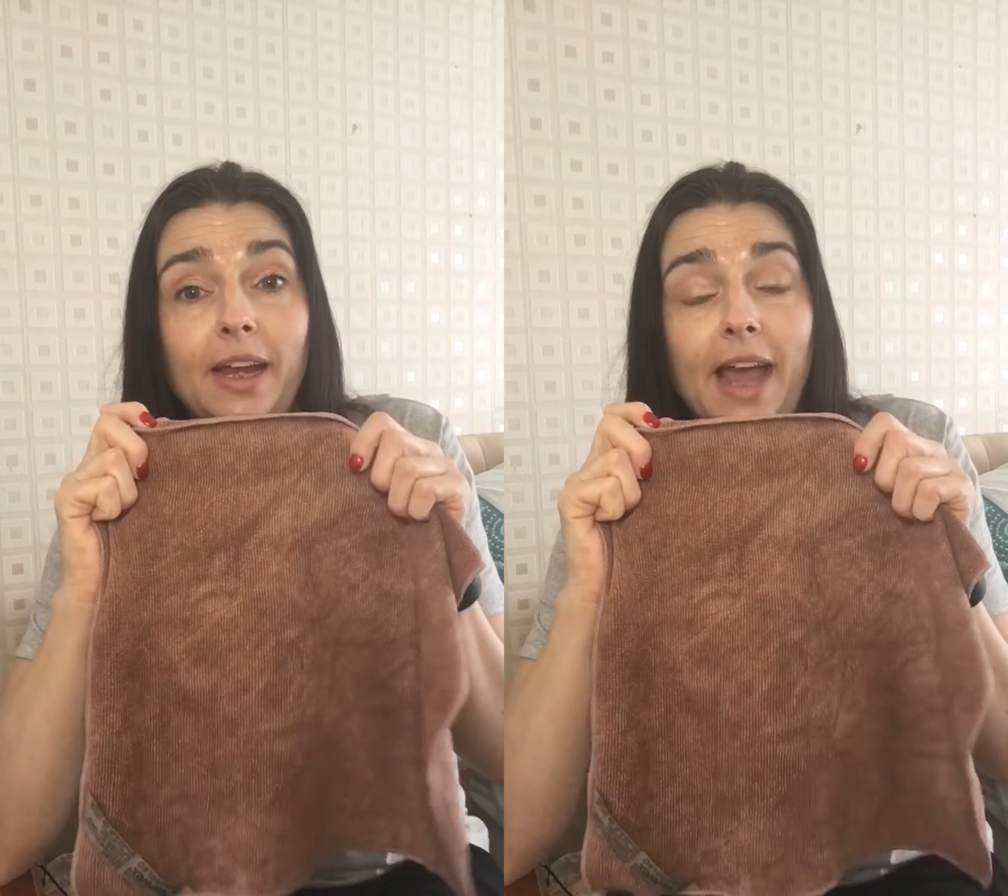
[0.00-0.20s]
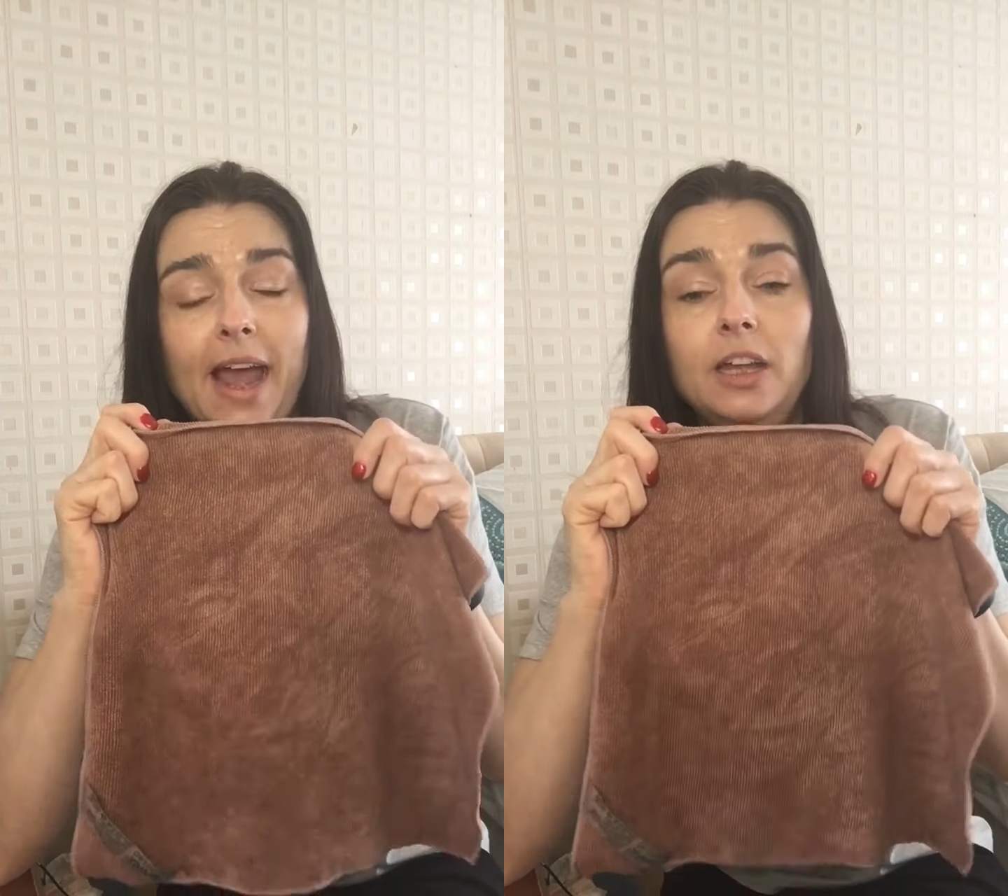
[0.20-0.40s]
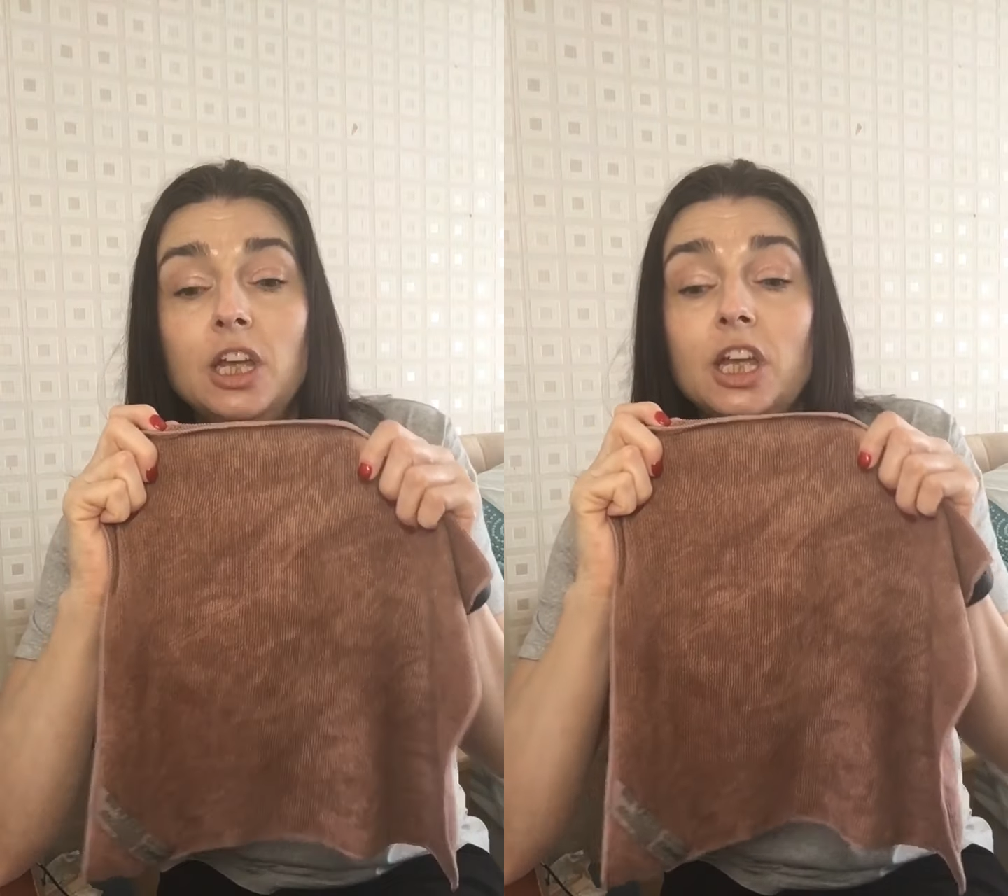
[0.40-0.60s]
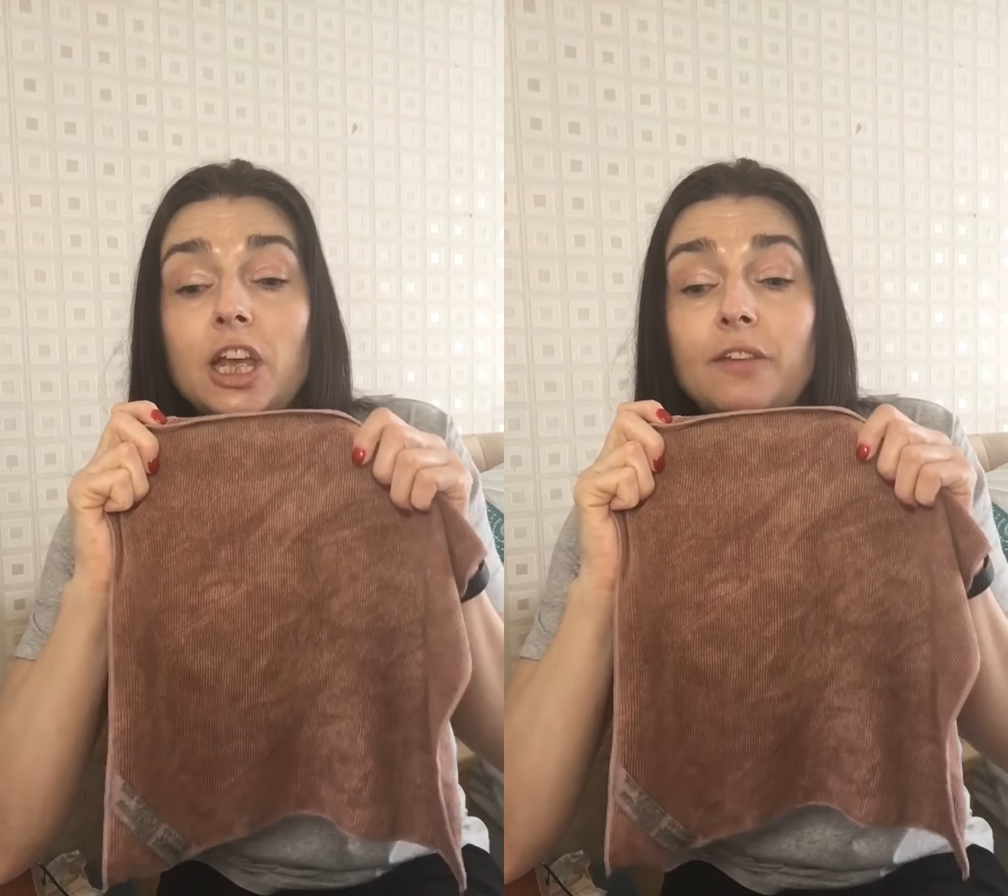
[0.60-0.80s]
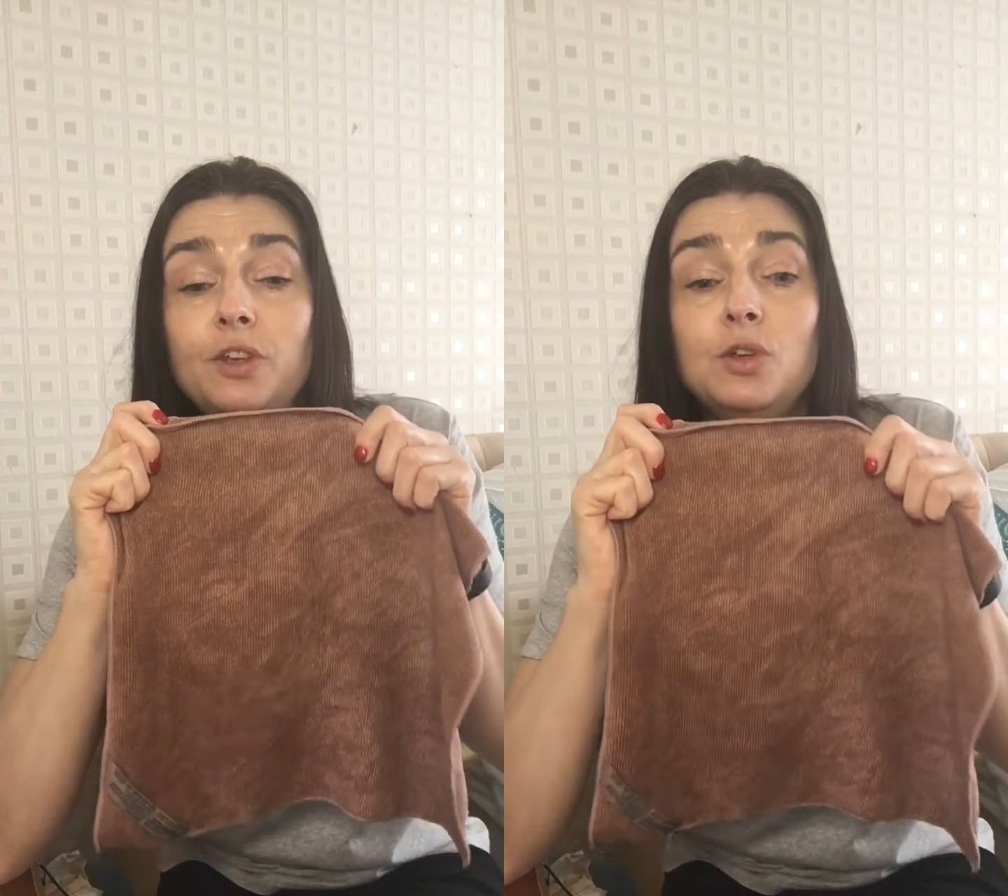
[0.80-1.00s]
Okay,
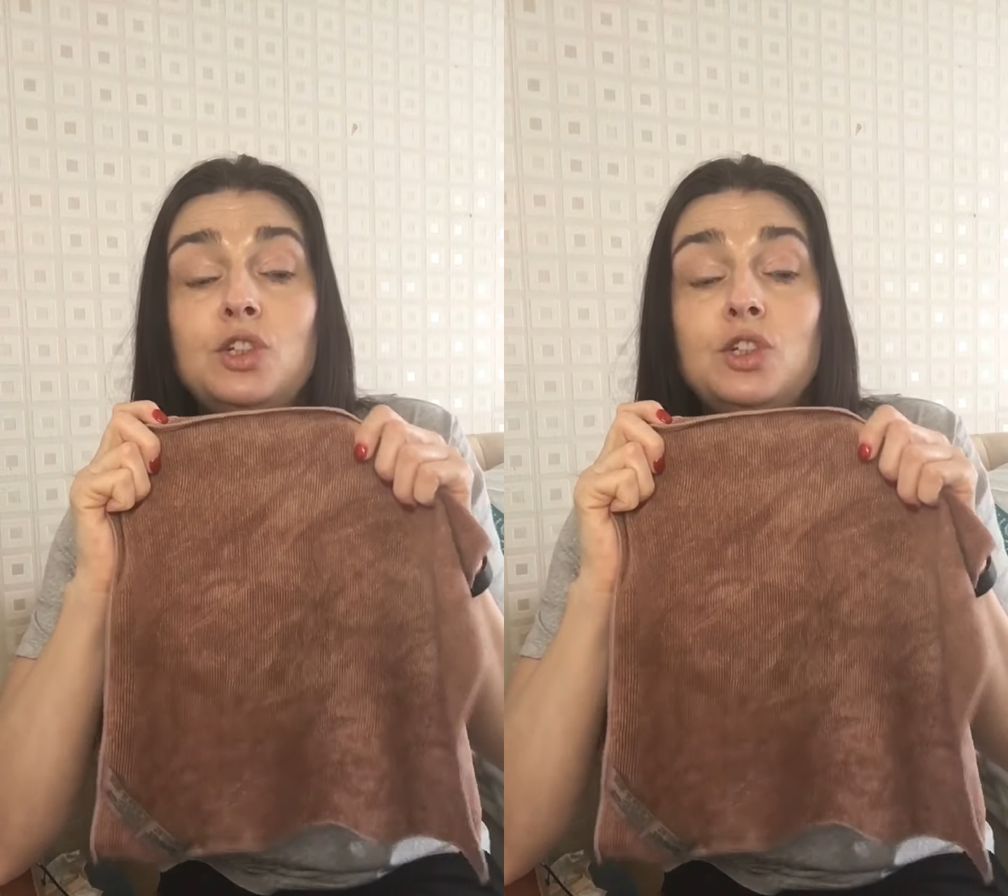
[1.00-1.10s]
if you